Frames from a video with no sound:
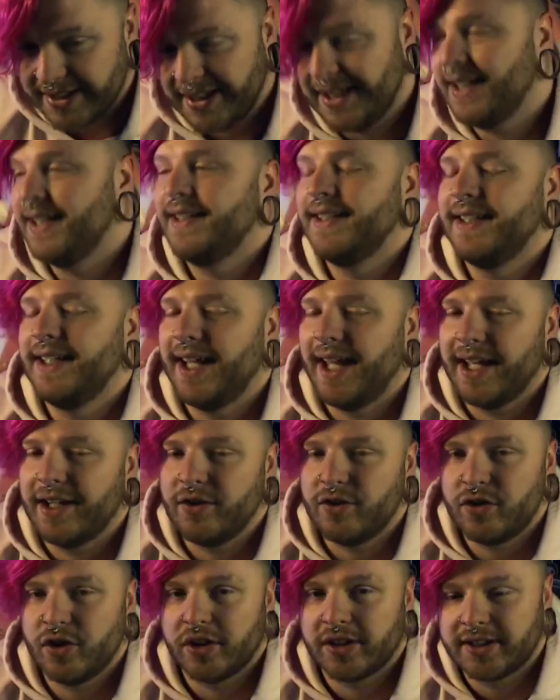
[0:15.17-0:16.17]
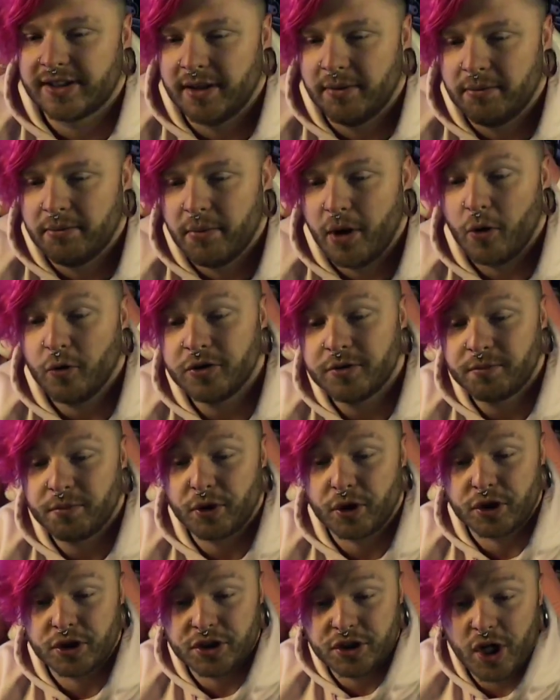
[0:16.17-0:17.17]
easy, and just the most
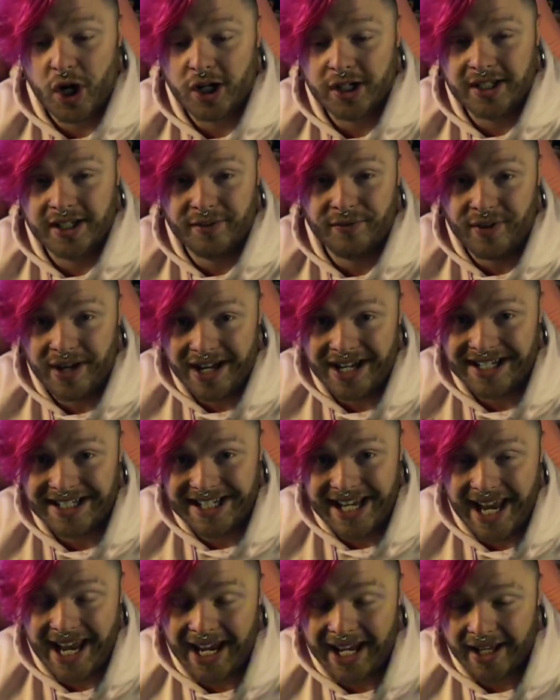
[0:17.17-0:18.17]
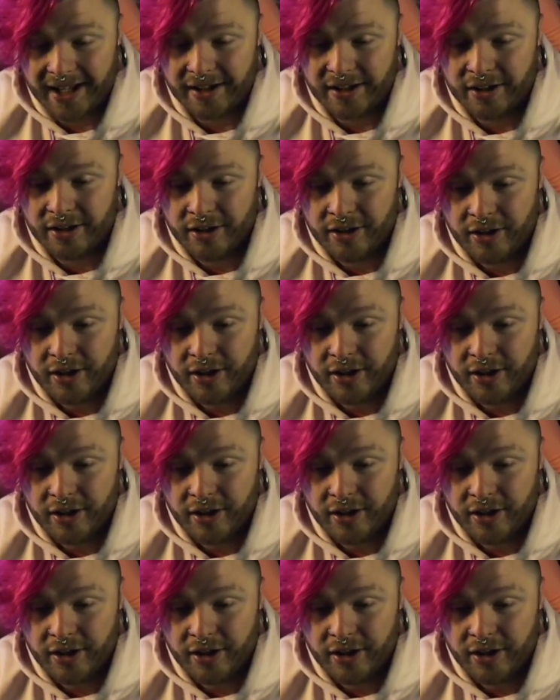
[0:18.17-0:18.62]
productive I can